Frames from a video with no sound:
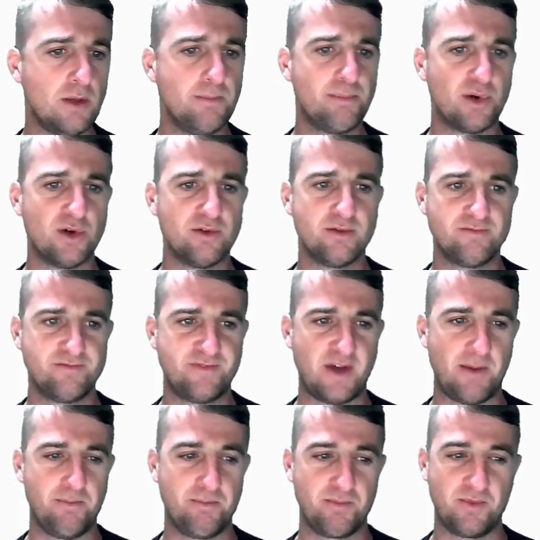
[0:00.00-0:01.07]
but
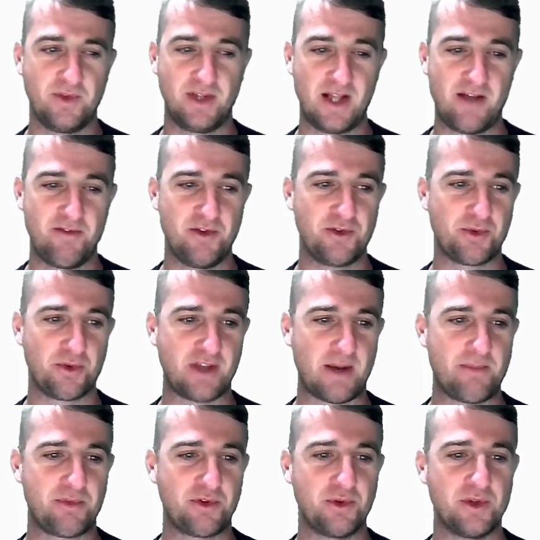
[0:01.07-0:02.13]
them levels was
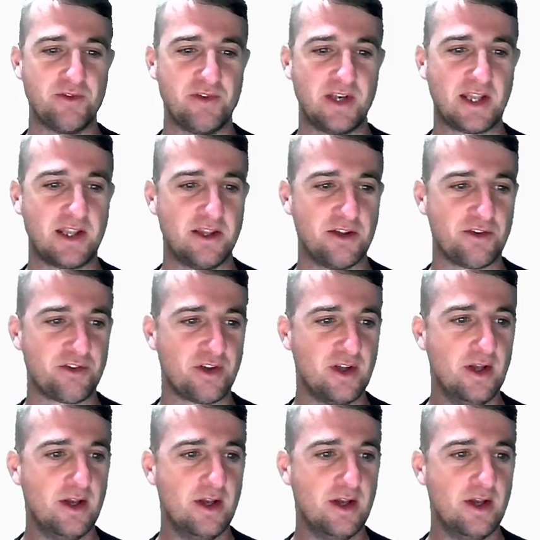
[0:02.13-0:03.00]
absolutely ridiculous.